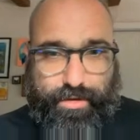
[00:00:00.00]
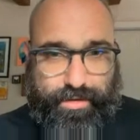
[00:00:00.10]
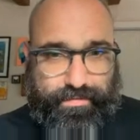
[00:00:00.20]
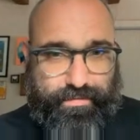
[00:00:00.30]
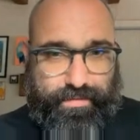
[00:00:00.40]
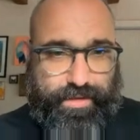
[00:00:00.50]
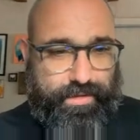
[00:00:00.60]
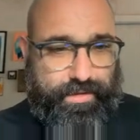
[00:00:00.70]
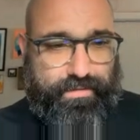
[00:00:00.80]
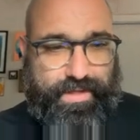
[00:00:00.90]
Let's see.
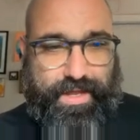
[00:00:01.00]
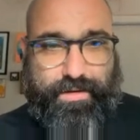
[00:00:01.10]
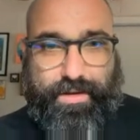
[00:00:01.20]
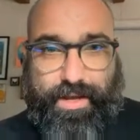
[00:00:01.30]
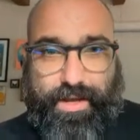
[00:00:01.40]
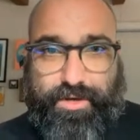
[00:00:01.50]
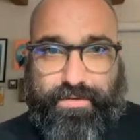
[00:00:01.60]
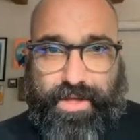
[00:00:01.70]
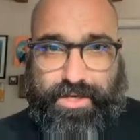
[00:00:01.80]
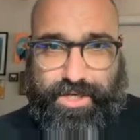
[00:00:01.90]
Does that how much
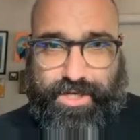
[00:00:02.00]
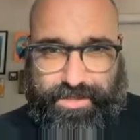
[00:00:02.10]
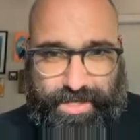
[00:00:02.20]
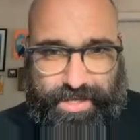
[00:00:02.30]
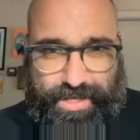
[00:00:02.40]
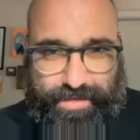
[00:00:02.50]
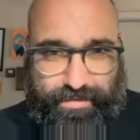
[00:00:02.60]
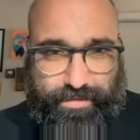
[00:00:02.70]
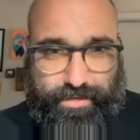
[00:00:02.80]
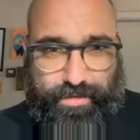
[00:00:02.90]
does that change? It's a
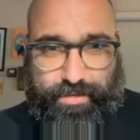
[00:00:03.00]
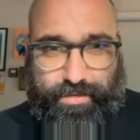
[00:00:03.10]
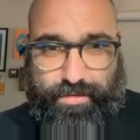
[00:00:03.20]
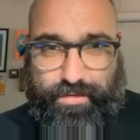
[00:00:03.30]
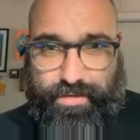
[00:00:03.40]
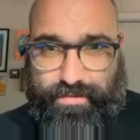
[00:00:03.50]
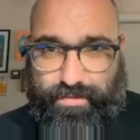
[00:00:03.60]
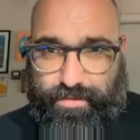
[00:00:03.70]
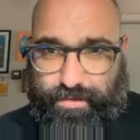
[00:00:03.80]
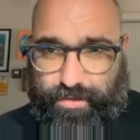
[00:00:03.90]
little
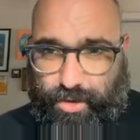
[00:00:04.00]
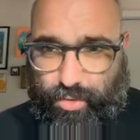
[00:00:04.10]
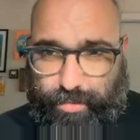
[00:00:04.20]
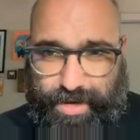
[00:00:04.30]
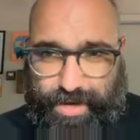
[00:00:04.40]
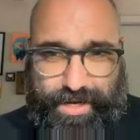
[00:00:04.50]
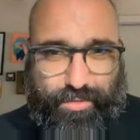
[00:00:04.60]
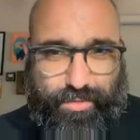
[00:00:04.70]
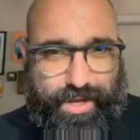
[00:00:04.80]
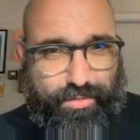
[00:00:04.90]
lower, but I
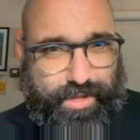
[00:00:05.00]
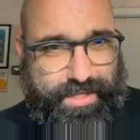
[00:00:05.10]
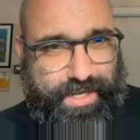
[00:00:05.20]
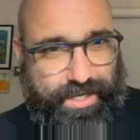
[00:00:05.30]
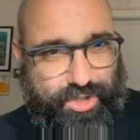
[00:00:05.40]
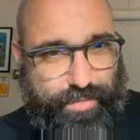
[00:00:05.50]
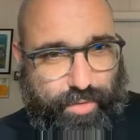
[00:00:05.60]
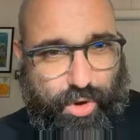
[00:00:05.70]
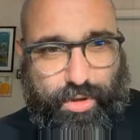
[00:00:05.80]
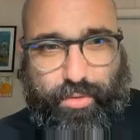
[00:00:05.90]
don't like that I can jump
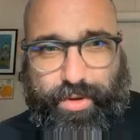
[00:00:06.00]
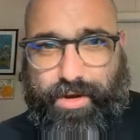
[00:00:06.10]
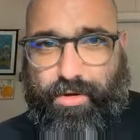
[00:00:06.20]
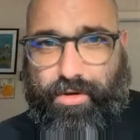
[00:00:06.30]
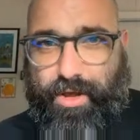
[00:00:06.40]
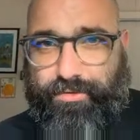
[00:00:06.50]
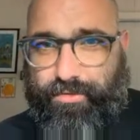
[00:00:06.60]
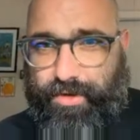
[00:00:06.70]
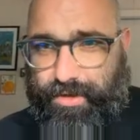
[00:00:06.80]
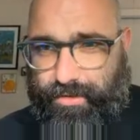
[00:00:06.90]
all the way across
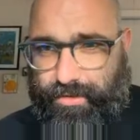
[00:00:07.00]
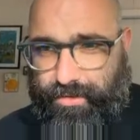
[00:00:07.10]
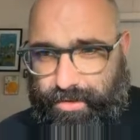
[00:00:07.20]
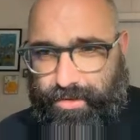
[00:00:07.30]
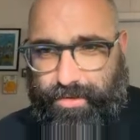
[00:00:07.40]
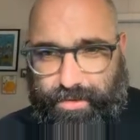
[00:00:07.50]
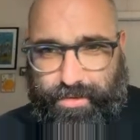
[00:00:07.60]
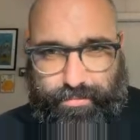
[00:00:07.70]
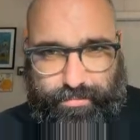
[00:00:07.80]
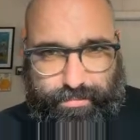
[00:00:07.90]
screen.
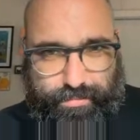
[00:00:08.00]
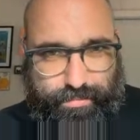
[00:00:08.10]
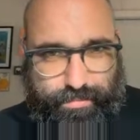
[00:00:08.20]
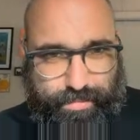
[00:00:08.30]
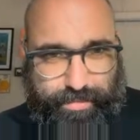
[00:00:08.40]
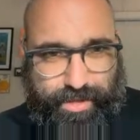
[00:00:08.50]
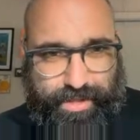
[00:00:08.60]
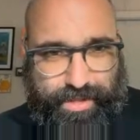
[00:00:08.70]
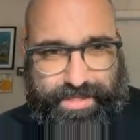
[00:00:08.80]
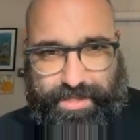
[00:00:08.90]
Maybe I'll
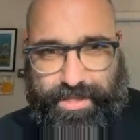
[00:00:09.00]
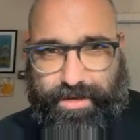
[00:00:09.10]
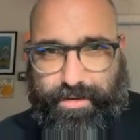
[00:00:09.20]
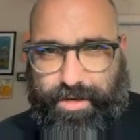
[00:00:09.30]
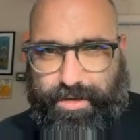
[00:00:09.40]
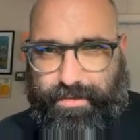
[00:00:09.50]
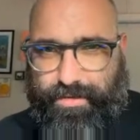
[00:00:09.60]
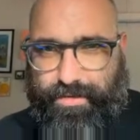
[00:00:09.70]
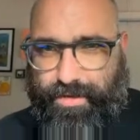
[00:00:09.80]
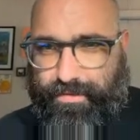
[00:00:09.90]
like that later. It
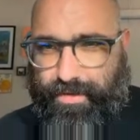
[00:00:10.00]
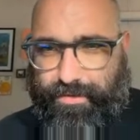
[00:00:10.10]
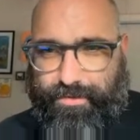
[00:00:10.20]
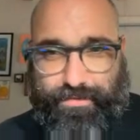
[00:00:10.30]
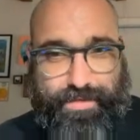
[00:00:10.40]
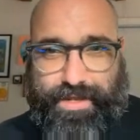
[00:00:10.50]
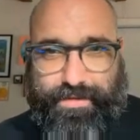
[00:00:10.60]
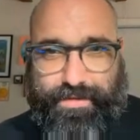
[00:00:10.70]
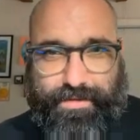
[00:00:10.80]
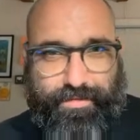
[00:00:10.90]
does have just that
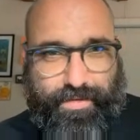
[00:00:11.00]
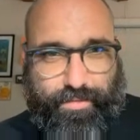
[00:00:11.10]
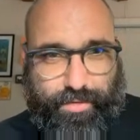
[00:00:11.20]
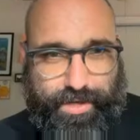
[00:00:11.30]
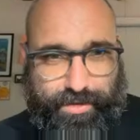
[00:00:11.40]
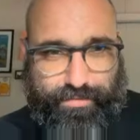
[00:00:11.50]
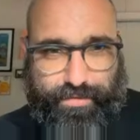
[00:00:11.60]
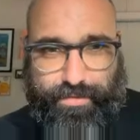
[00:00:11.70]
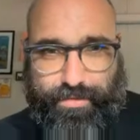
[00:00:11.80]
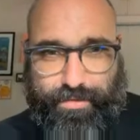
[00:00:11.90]
does have a really nice
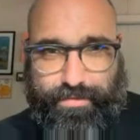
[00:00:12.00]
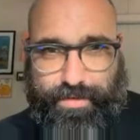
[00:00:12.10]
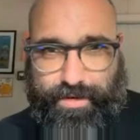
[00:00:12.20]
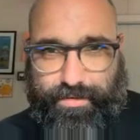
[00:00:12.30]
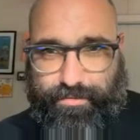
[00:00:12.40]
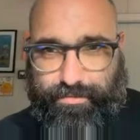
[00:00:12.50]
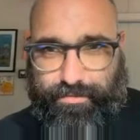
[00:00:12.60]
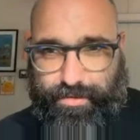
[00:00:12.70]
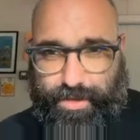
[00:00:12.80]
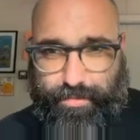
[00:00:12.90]
feel though. This character is really
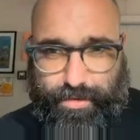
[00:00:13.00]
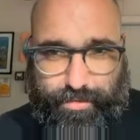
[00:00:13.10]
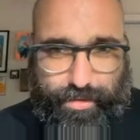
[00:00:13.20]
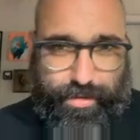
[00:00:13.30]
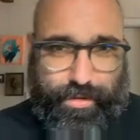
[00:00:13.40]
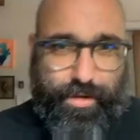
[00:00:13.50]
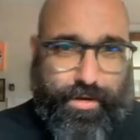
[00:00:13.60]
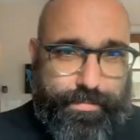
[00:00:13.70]
coming along.